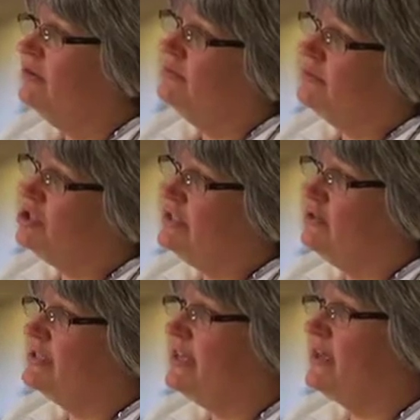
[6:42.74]
It's
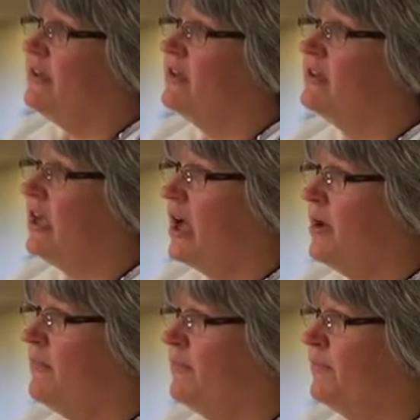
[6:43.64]
this history of
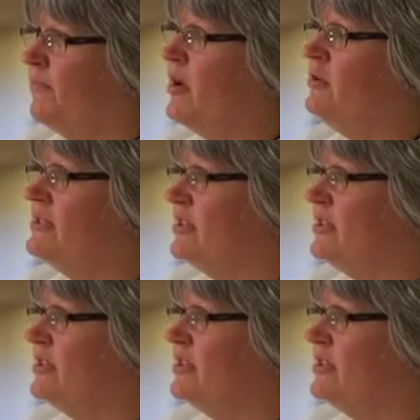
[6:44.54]
care and patient